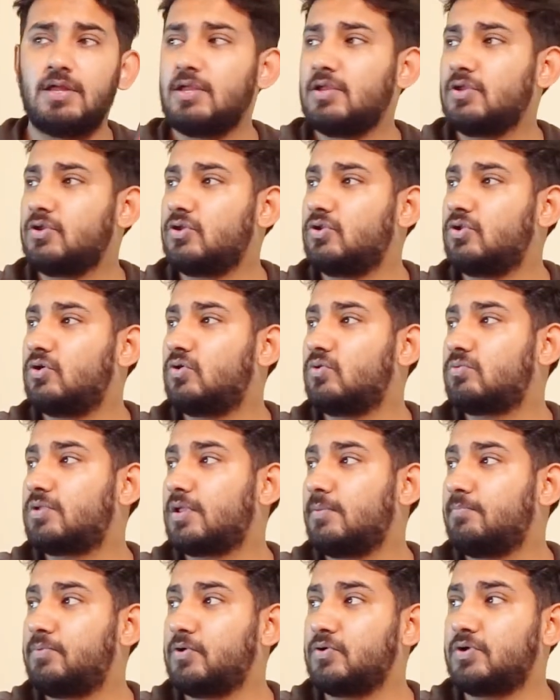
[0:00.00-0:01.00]
you know,
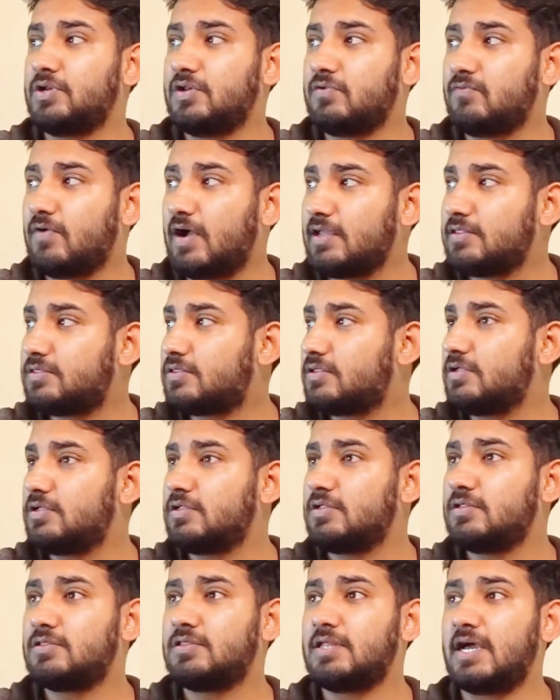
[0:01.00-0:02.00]
computing
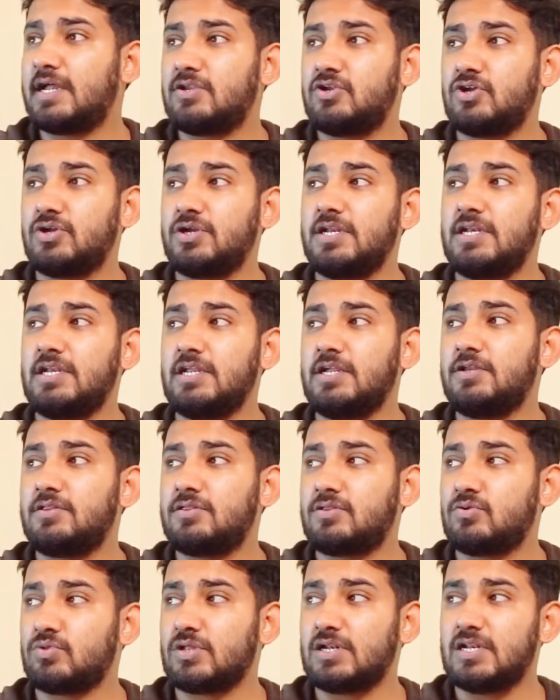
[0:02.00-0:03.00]
devices, that journey leads to
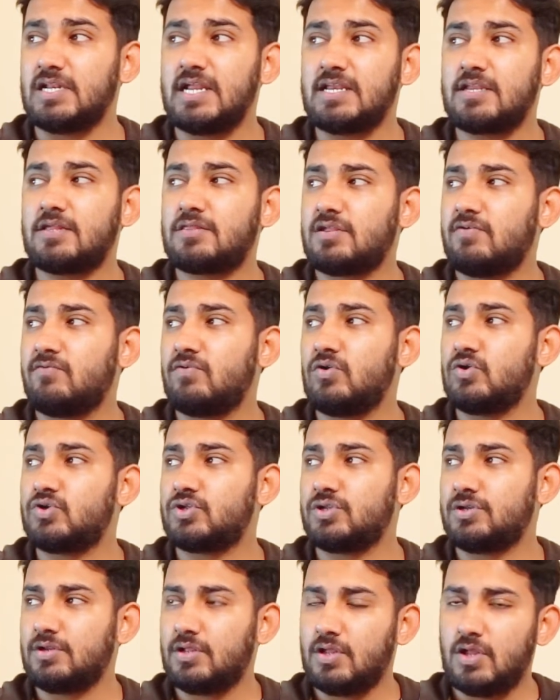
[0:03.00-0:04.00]
the latest
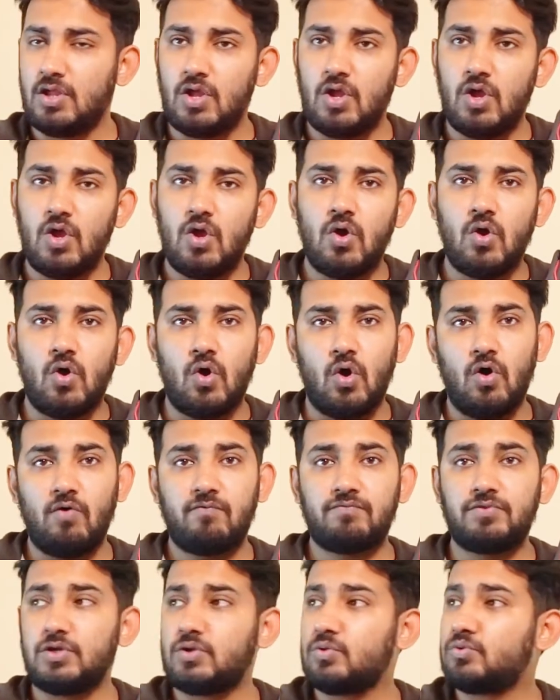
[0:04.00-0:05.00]
evolution of
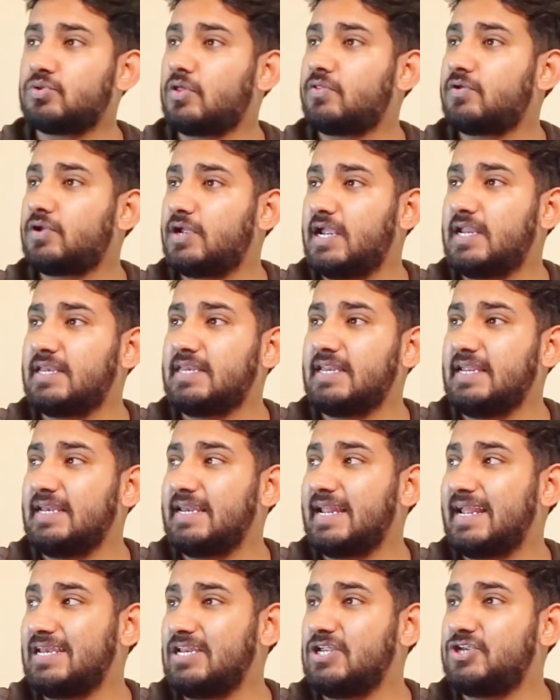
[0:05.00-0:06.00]
the 2018
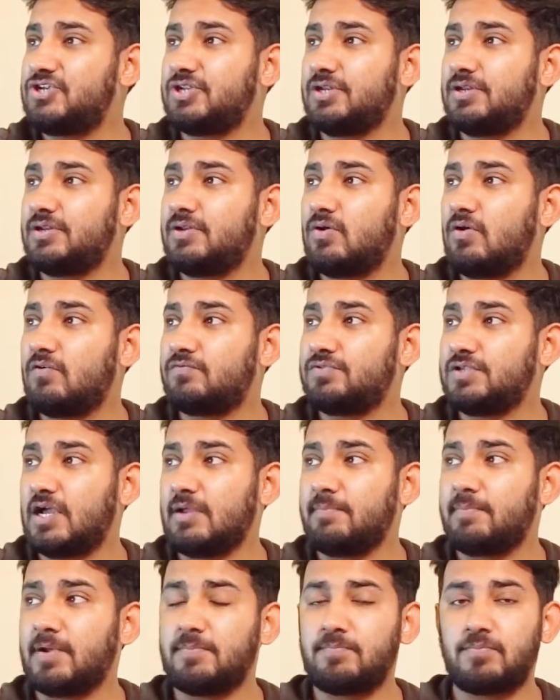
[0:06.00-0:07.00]
edition of the
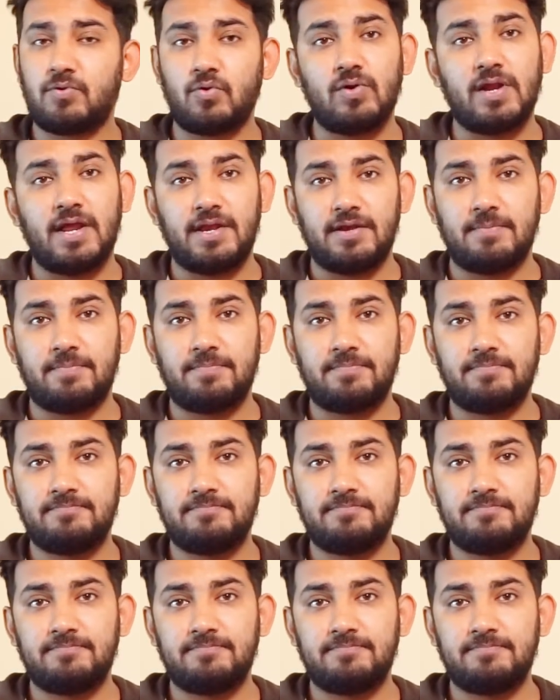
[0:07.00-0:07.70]
iPad Pro lineup